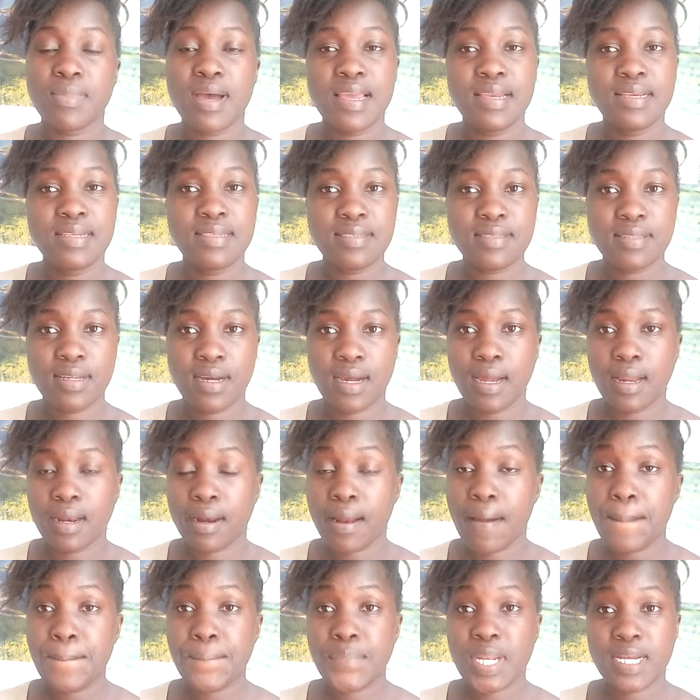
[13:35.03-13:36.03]

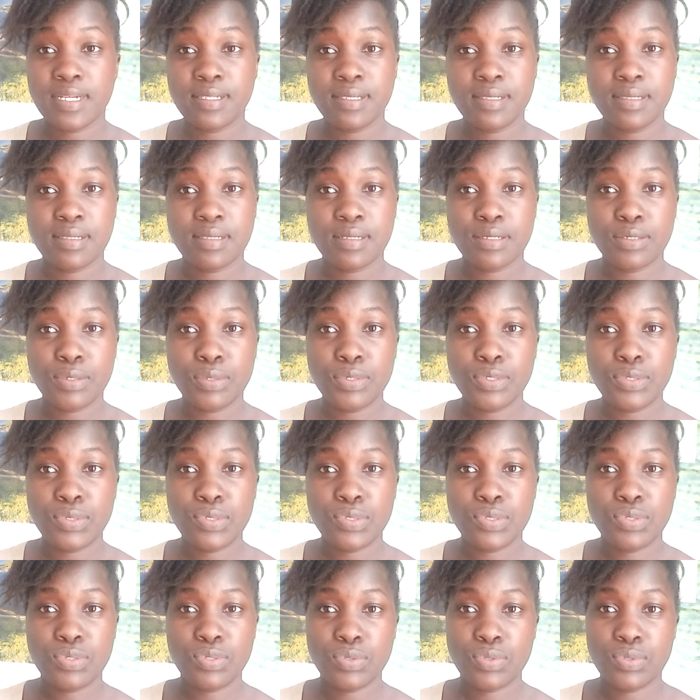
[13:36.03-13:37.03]
Instagram,
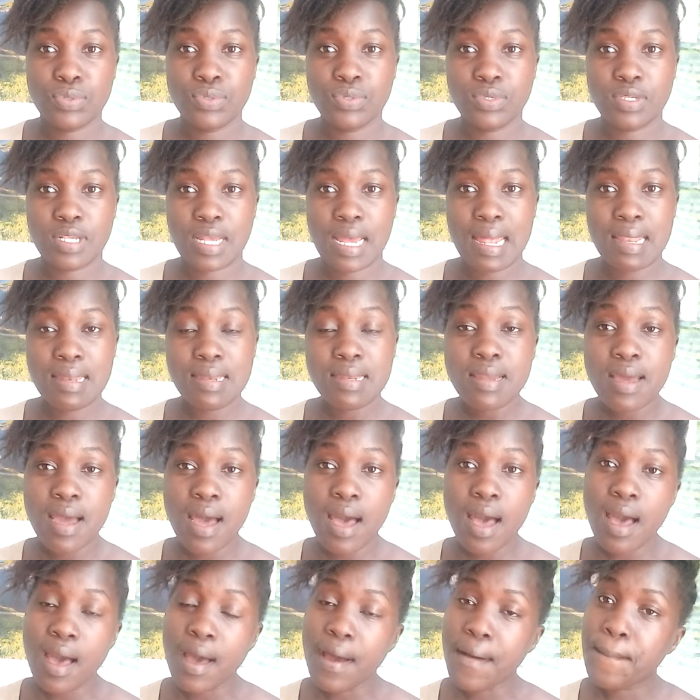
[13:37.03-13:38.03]

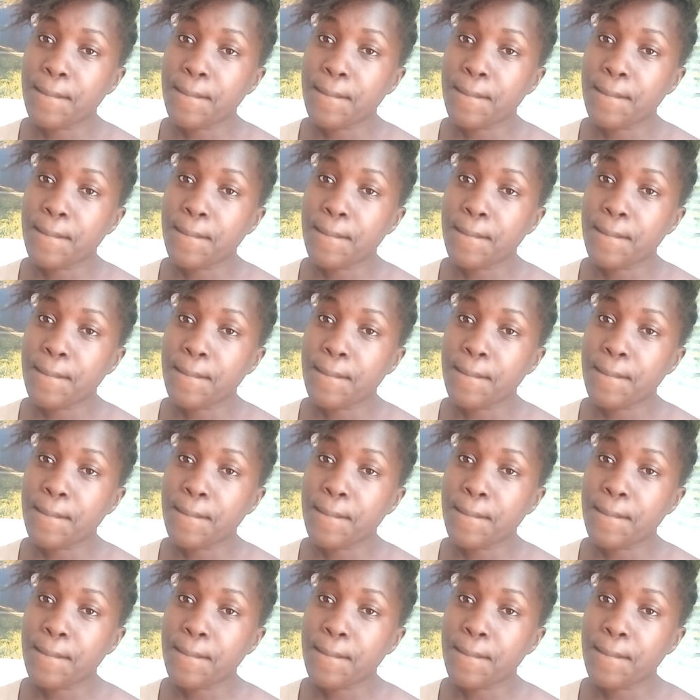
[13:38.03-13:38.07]
Suzanna,